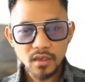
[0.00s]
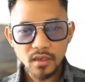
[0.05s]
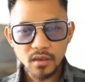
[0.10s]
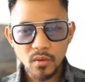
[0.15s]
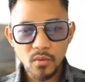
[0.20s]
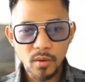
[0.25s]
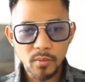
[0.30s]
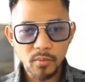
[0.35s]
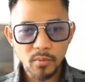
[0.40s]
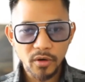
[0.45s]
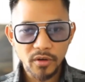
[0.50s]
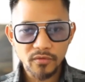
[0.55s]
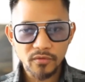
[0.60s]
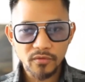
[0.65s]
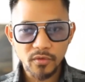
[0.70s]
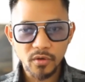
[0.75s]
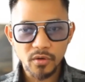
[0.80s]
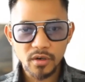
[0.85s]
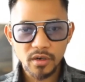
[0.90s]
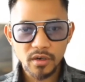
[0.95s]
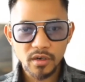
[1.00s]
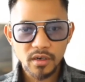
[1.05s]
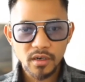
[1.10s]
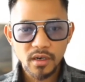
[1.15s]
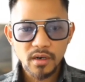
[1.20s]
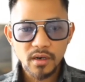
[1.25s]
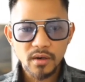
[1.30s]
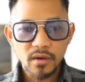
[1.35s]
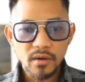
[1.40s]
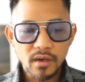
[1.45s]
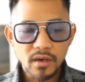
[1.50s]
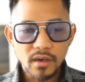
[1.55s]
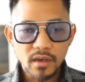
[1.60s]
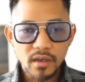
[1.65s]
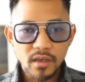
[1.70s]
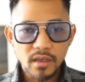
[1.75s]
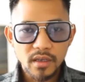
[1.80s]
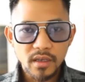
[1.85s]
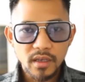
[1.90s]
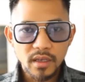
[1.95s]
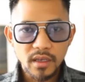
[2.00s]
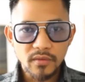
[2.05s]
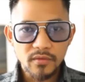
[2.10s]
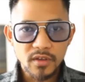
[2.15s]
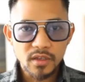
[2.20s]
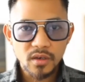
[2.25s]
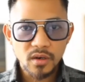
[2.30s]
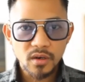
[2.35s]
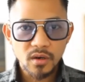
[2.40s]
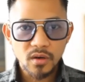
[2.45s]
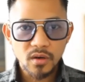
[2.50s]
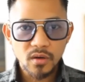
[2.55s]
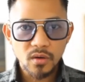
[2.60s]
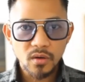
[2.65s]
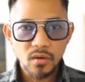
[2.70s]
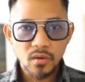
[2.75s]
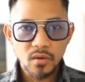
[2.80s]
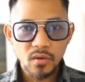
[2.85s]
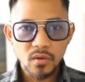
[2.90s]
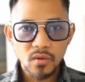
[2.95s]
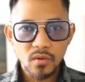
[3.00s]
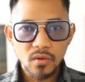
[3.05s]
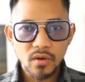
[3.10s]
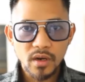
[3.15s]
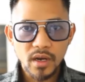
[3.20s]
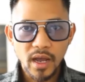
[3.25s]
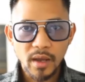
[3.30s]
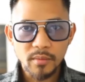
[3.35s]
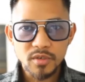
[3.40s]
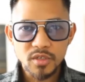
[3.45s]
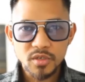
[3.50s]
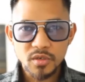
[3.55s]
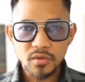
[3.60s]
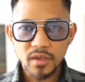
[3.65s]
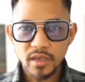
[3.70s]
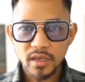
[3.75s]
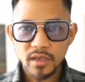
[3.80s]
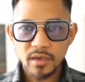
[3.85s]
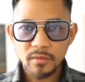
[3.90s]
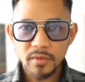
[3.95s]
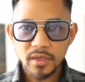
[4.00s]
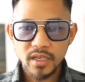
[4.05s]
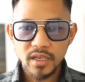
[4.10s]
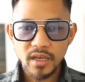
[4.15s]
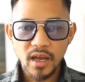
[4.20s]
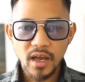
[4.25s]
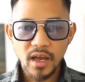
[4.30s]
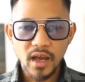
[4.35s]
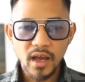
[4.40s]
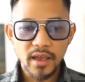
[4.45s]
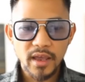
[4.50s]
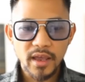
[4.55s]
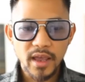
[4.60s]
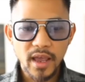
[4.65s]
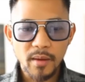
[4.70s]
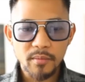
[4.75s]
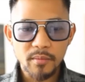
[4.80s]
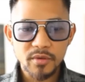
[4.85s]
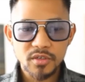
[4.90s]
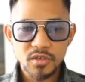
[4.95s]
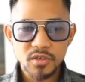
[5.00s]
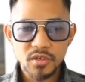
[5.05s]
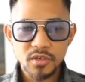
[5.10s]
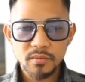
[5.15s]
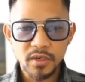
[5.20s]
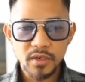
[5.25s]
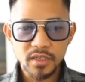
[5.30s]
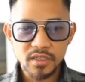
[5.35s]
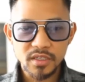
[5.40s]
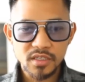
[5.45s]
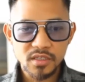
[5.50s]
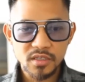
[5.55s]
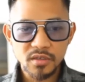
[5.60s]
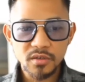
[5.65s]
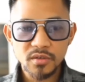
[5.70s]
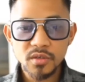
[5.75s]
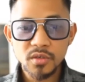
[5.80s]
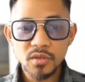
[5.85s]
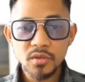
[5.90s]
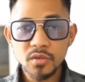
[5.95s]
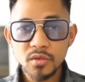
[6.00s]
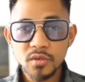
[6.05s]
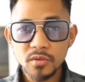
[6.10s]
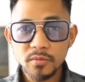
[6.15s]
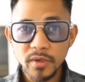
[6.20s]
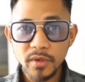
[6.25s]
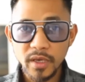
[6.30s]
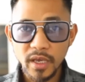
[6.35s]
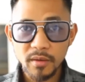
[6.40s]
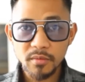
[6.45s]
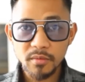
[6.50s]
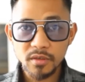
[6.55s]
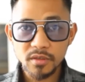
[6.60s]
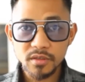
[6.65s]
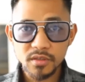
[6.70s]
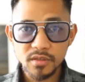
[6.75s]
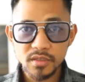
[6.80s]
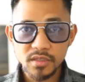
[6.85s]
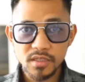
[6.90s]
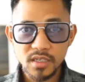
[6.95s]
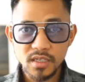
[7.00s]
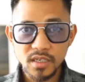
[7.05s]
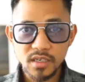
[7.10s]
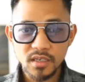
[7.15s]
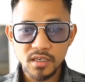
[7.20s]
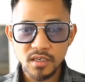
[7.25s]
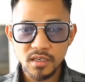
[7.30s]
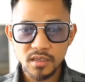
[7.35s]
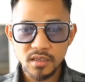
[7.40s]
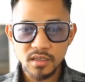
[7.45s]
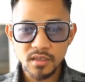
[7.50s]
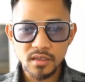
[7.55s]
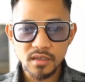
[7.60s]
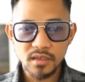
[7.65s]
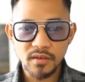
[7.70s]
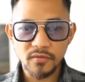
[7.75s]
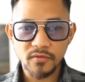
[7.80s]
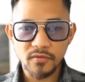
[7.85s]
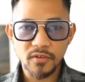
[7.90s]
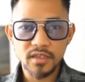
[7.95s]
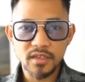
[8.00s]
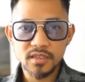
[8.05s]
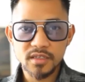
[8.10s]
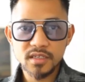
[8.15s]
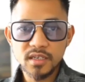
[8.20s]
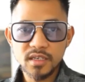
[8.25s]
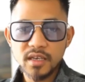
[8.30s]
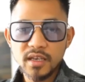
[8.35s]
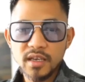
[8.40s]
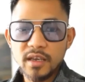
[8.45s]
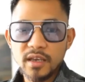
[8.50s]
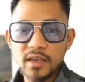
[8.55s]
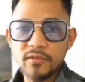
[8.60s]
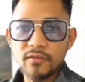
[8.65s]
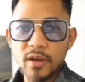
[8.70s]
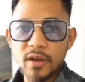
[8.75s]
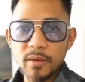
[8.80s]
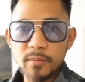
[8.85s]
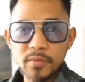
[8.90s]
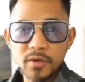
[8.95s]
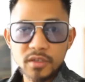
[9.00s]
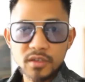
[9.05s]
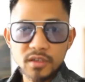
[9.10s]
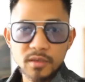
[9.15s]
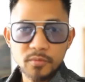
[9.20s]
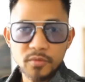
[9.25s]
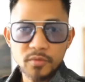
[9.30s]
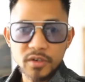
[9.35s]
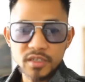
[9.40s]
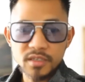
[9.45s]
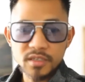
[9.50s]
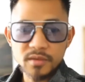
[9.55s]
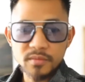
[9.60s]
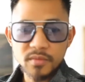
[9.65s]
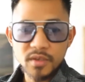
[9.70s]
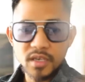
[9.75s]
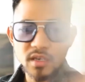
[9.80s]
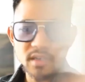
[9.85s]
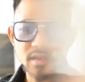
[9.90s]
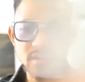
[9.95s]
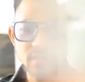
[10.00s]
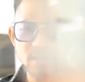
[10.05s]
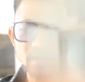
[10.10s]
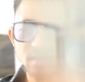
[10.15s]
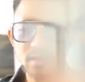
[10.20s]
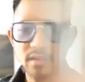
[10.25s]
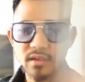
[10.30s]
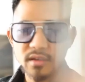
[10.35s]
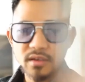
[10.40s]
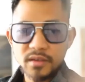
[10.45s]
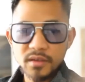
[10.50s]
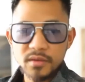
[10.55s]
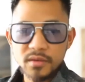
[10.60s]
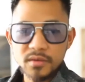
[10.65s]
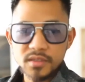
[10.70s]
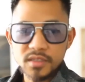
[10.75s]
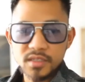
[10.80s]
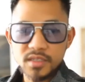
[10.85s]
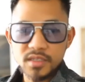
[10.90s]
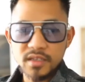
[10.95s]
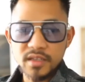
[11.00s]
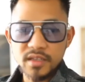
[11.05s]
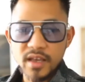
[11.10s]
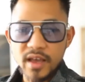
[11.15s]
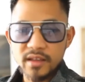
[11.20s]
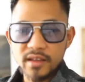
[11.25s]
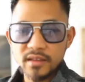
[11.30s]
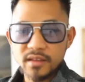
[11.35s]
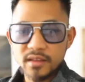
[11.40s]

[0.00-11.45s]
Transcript: 1.4. Even though I'm shooting at a bit of high aperture, but still you'll be able to see the difference. If I put the prism here, you'll see that